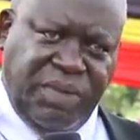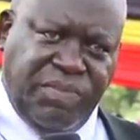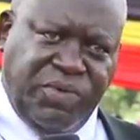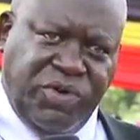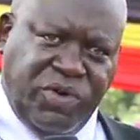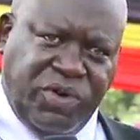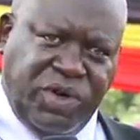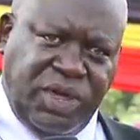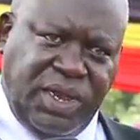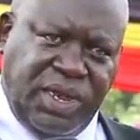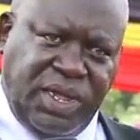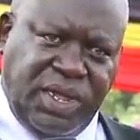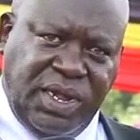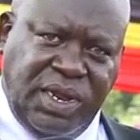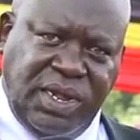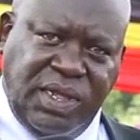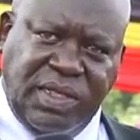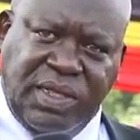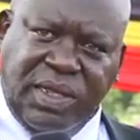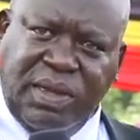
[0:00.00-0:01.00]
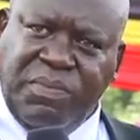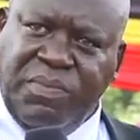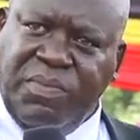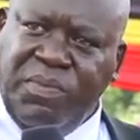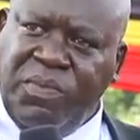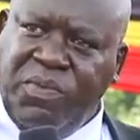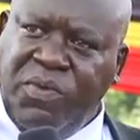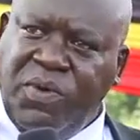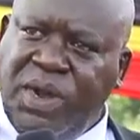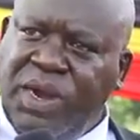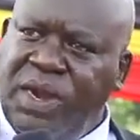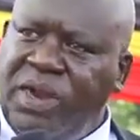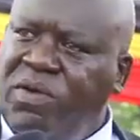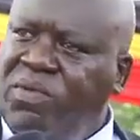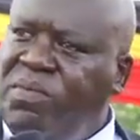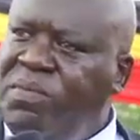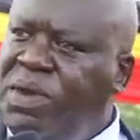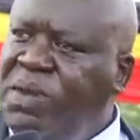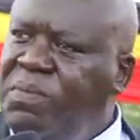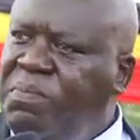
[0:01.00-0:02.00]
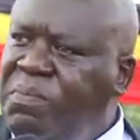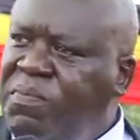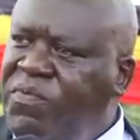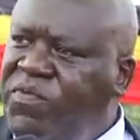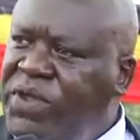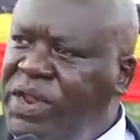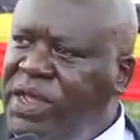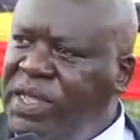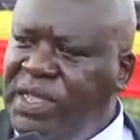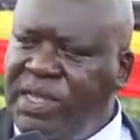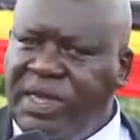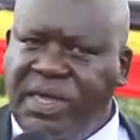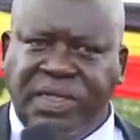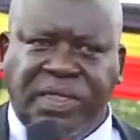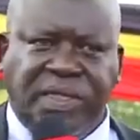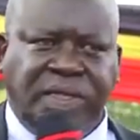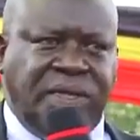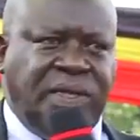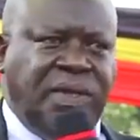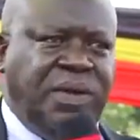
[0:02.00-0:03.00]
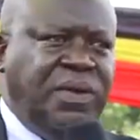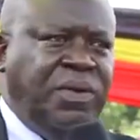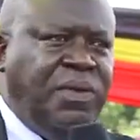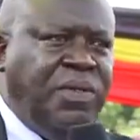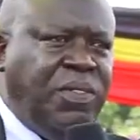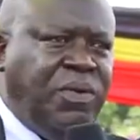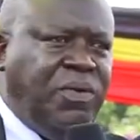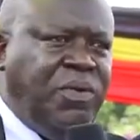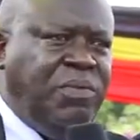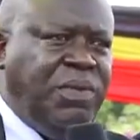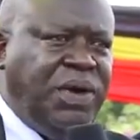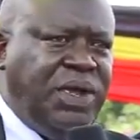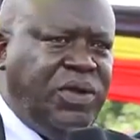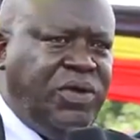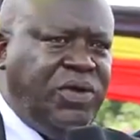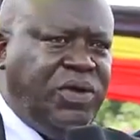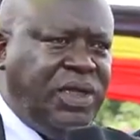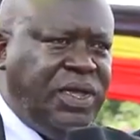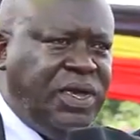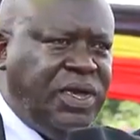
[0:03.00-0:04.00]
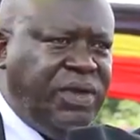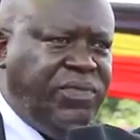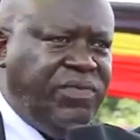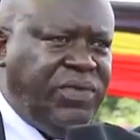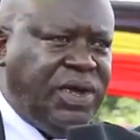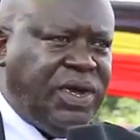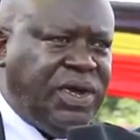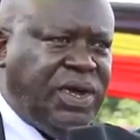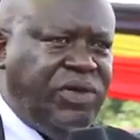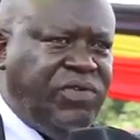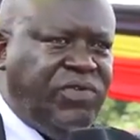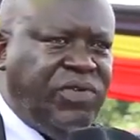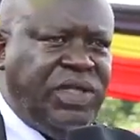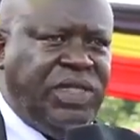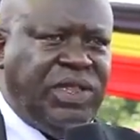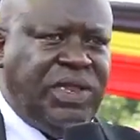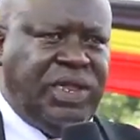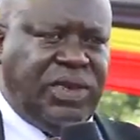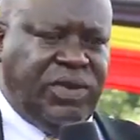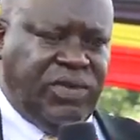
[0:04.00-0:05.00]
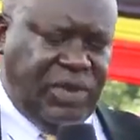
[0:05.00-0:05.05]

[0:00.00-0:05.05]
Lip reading: I'm talking English. I'm worried of my villagers who might not hear if they can translate